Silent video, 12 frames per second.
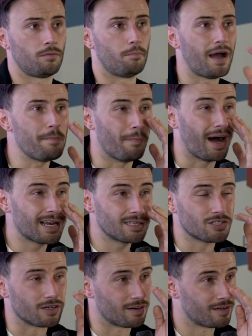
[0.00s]
my
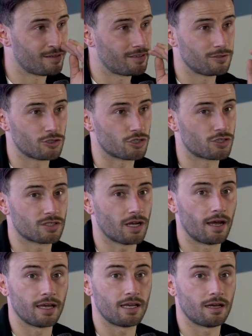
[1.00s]
manager just
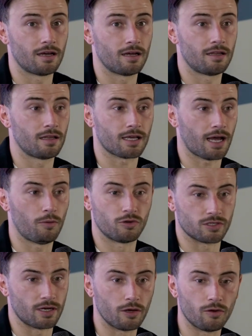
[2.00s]
started, like, I
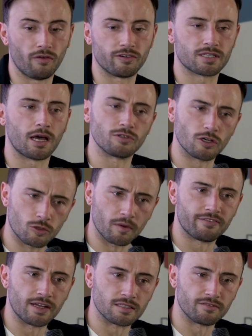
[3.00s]
wasn't out, obviously I was out to my
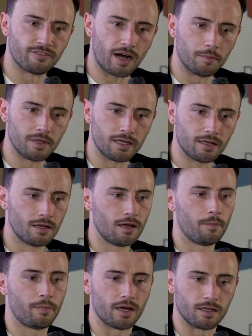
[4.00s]
friends and family,
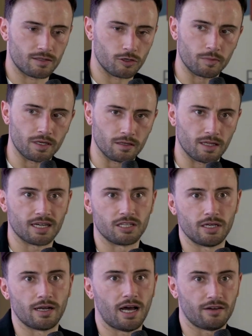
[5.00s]
but it took me like 1.5
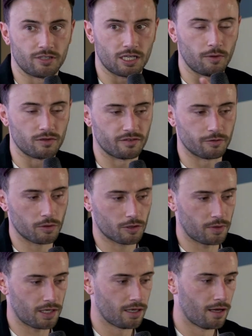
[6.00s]
years to come out to the football
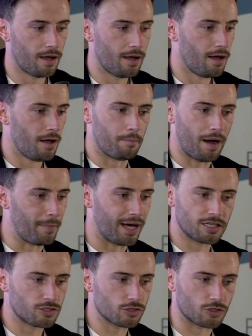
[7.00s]
community. My
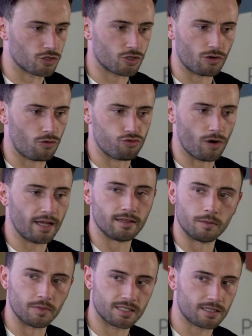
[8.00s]
manager just
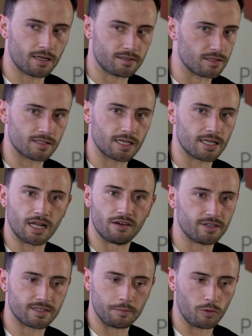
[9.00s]
randomly started saying
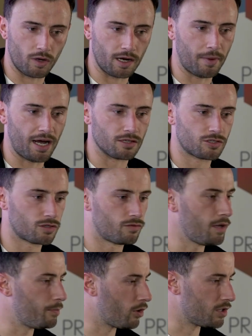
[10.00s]
every time we won a match,
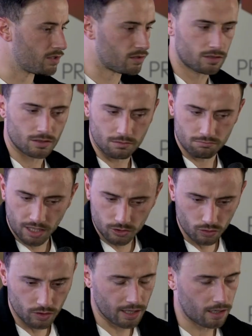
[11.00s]
right boys, I
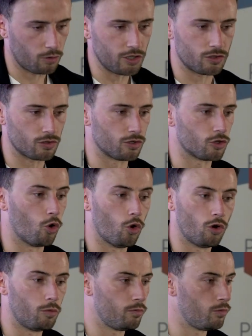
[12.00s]
don't care what you do, go
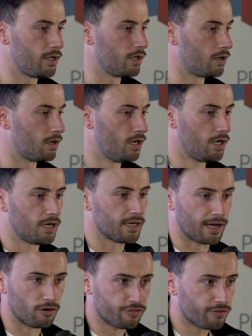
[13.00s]
home with your
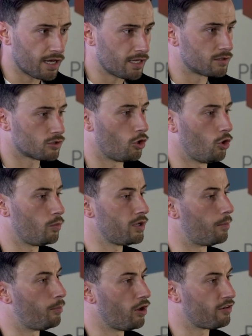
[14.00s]
girlfriends, go home with
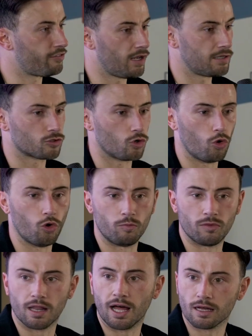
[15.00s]
your boyfriends, go home,
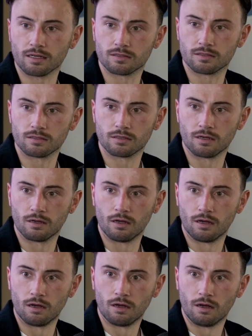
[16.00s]
relax.
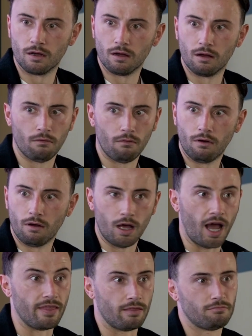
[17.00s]
Mm-hmm.
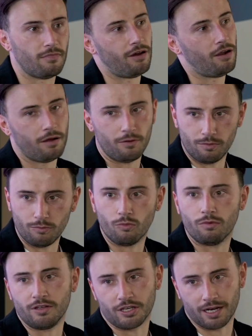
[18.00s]
And
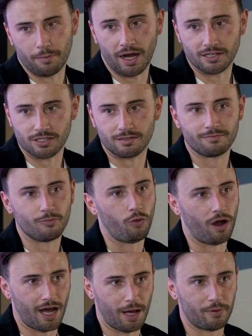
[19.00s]
you can imagine
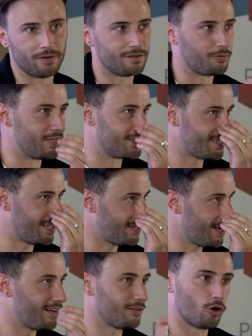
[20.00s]
what happened when they said
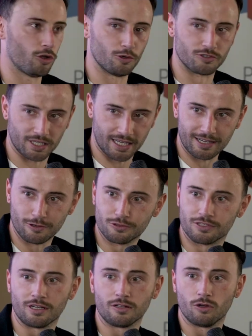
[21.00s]
that, got loads of
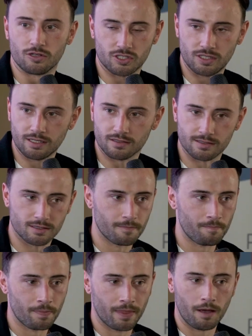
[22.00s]
giggles and a lot of sneers.
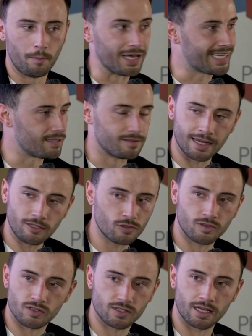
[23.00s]
But he continued
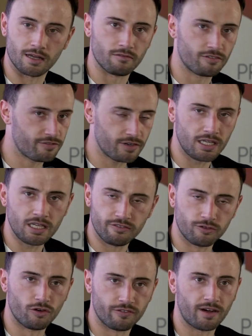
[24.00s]
to say it 3,
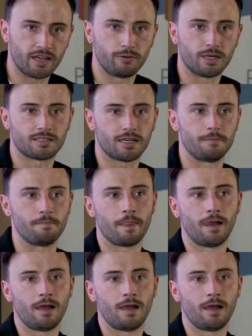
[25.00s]
4, 5 weeks in.